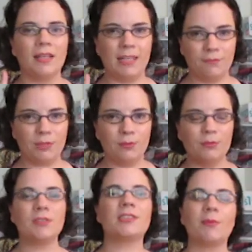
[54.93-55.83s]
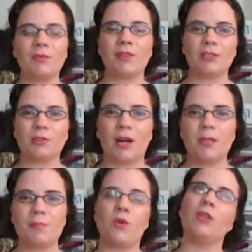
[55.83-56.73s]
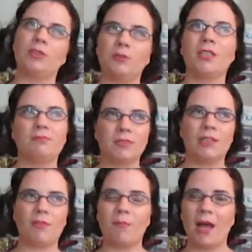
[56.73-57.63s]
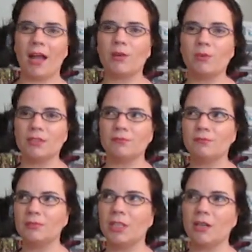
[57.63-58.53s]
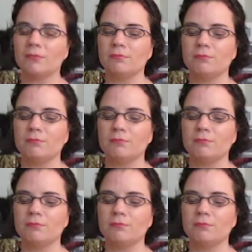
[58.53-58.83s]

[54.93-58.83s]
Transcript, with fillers: give you some of their scraps, or you could give them back when, you know,